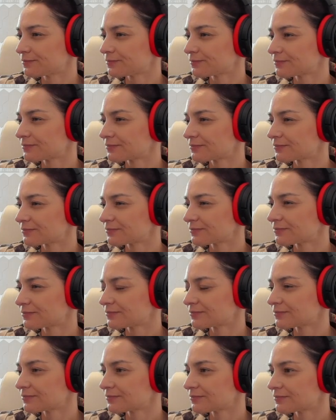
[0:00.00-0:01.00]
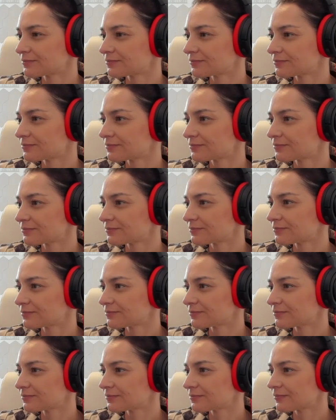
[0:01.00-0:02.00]

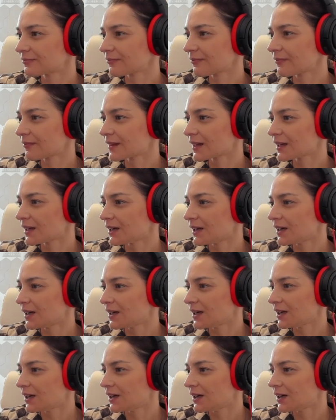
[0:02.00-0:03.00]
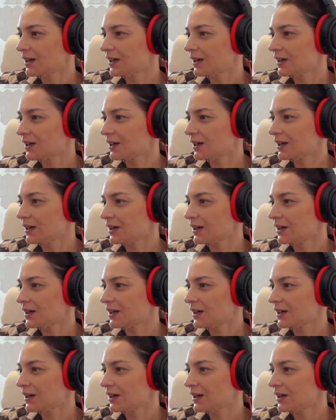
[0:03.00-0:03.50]
Nobody speaks.